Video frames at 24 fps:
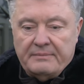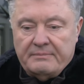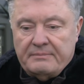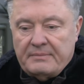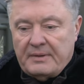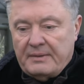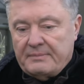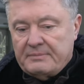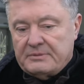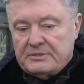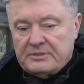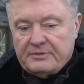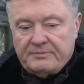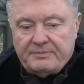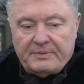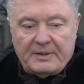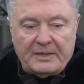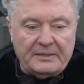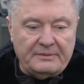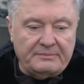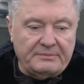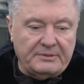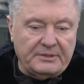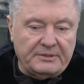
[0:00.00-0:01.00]
members of
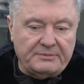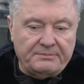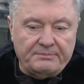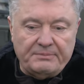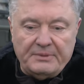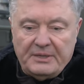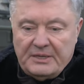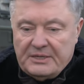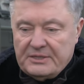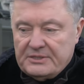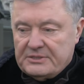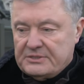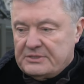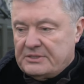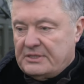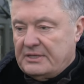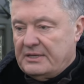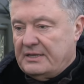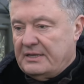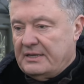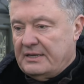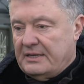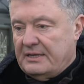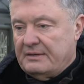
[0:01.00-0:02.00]
parliament,
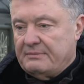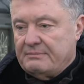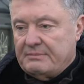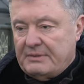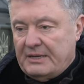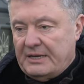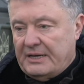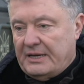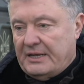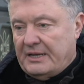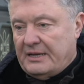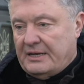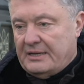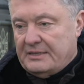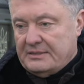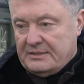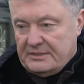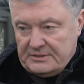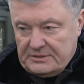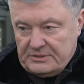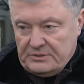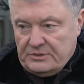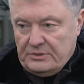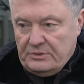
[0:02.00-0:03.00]
minister, and many
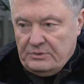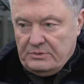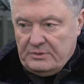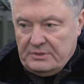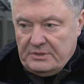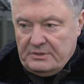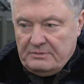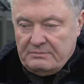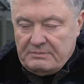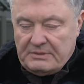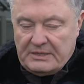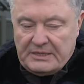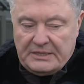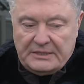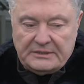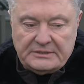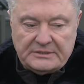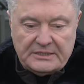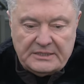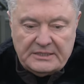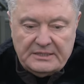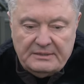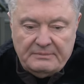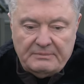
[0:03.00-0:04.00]
others during my
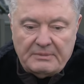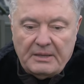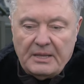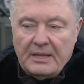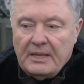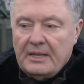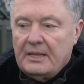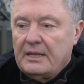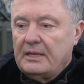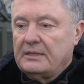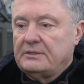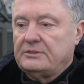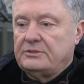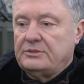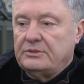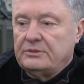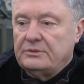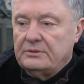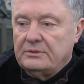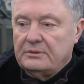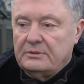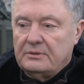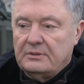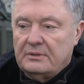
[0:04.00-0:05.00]
time
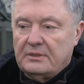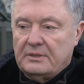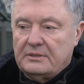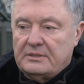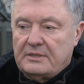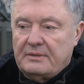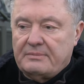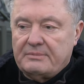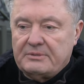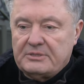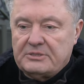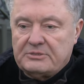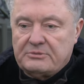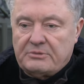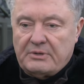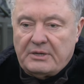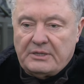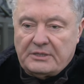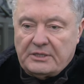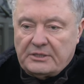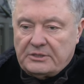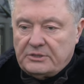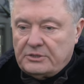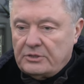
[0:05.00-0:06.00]
to
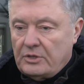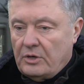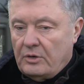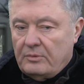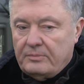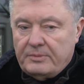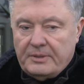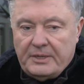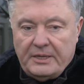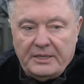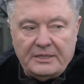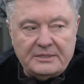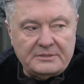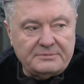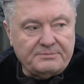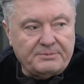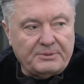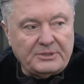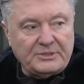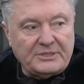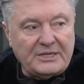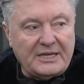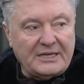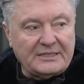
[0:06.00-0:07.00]
demonstrate that nobody is
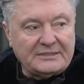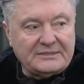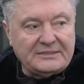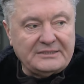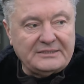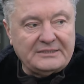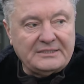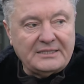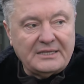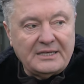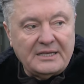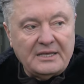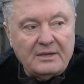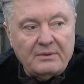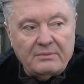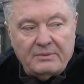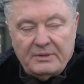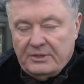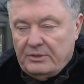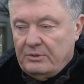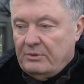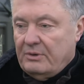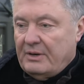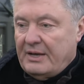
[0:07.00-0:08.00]
protected
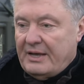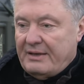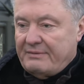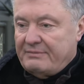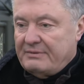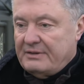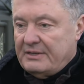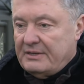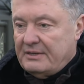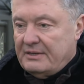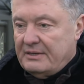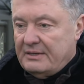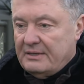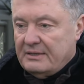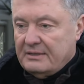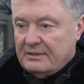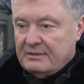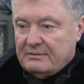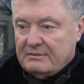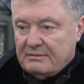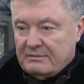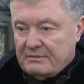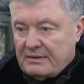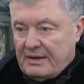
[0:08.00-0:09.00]
when you have a
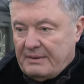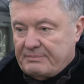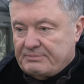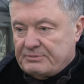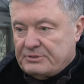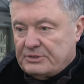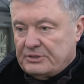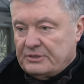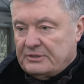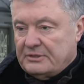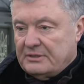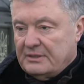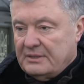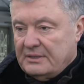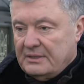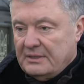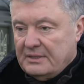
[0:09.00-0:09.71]
corruption